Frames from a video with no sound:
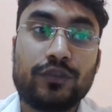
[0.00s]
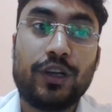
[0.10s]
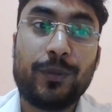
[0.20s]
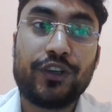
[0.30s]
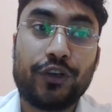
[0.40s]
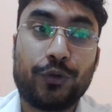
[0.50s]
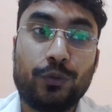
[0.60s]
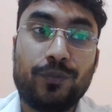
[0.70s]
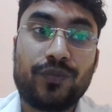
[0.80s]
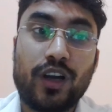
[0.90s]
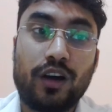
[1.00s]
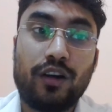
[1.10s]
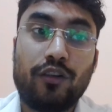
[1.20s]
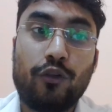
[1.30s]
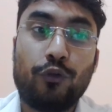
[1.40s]
limited to
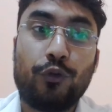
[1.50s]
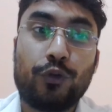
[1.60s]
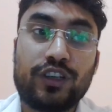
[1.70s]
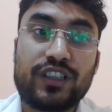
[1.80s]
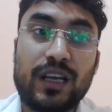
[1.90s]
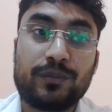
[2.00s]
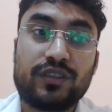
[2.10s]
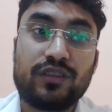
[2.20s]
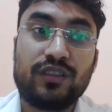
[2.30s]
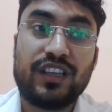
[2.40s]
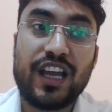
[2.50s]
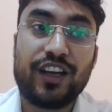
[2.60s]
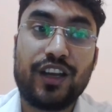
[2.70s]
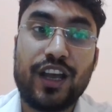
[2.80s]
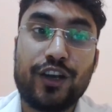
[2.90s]
4 times the
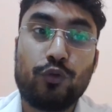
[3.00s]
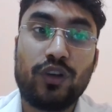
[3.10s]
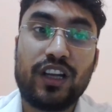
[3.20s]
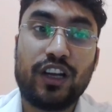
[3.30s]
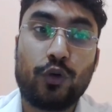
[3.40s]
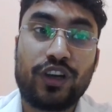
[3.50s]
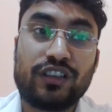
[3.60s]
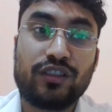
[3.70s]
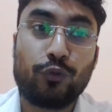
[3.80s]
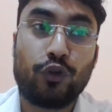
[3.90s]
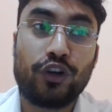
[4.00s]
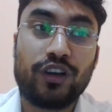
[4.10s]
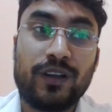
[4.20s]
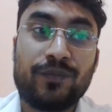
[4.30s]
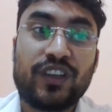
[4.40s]
annual allocation
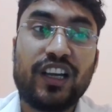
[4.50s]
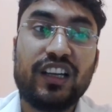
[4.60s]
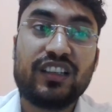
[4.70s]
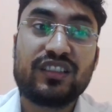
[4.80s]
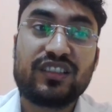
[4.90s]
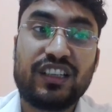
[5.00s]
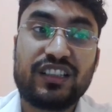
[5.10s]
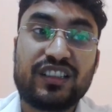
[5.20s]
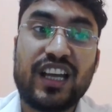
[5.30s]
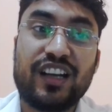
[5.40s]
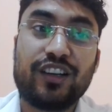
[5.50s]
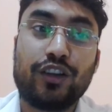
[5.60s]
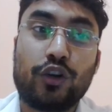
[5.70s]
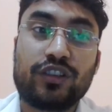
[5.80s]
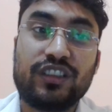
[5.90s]
for hill states and
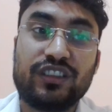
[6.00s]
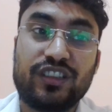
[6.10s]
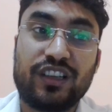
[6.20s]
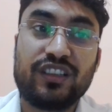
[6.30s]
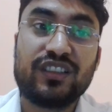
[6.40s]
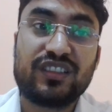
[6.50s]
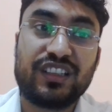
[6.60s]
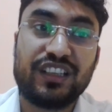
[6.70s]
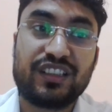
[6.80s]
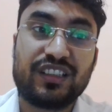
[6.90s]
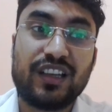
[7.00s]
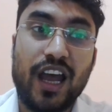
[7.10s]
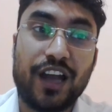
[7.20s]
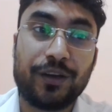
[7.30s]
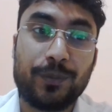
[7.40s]
northeastern states,
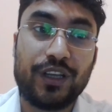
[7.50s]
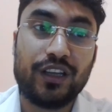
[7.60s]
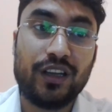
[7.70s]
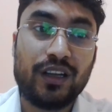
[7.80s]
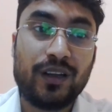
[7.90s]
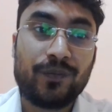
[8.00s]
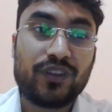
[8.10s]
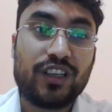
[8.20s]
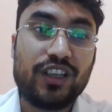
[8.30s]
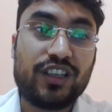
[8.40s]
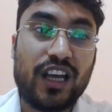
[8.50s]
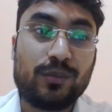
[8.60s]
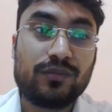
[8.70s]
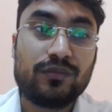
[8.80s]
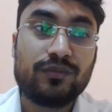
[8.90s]
and b 3 times